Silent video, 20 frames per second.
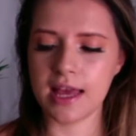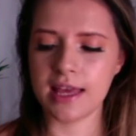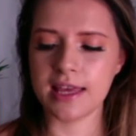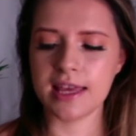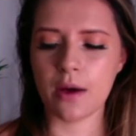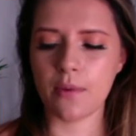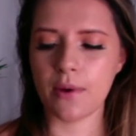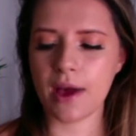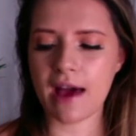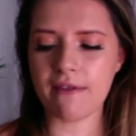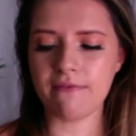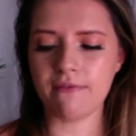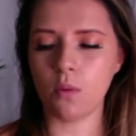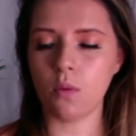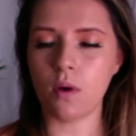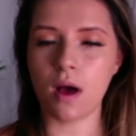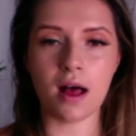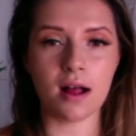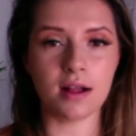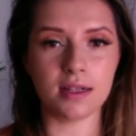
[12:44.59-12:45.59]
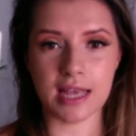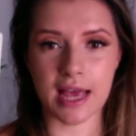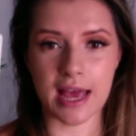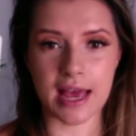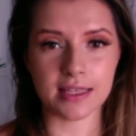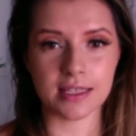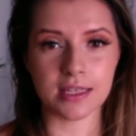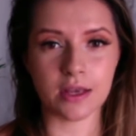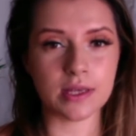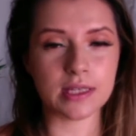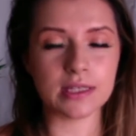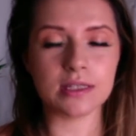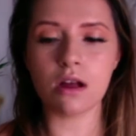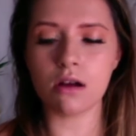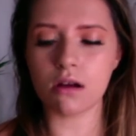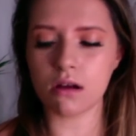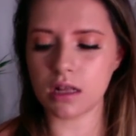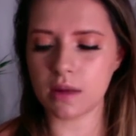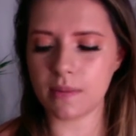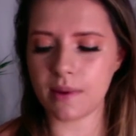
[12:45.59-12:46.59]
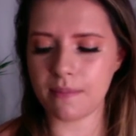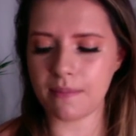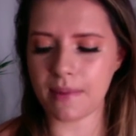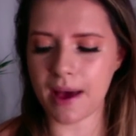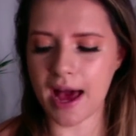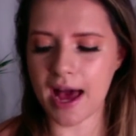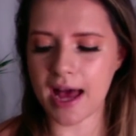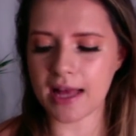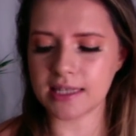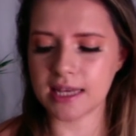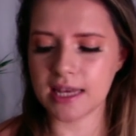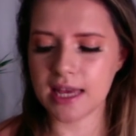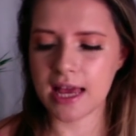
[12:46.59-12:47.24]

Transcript: Yeah, we have the World here. So it's not going to be bad.